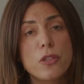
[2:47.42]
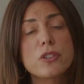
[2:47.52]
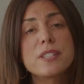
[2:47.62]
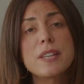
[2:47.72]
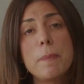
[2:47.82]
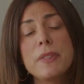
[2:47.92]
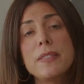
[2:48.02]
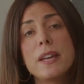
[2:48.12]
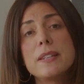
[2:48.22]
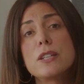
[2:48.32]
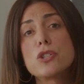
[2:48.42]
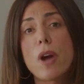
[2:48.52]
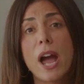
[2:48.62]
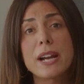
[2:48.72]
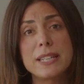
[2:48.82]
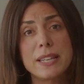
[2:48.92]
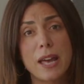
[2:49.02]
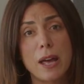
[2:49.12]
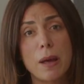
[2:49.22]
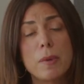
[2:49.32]
There's something that is attracting
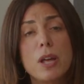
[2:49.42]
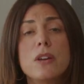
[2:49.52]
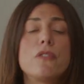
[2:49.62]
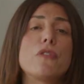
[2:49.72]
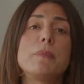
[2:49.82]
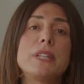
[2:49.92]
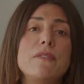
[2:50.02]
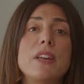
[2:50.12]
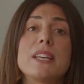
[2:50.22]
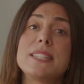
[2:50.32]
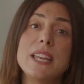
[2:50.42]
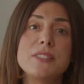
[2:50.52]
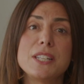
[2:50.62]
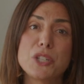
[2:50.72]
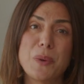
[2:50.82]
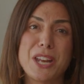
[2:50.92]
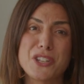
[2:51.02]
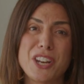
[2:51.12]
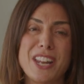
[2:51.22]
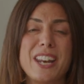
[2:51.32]
them from leaving a safe
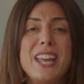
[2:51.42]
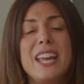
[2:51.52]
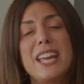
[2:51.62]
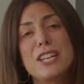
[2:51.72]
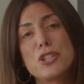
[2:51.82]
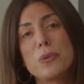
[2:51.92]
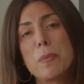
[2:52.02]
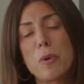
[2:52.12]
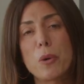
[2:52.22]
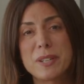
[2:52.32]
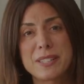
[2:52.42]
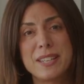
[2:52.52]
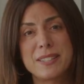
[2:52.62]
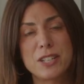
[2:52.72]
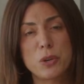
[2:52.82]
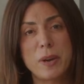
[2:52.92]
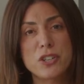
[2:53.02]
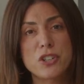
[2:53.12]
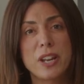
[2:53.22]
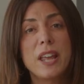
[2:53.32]
situation into a more risky situation.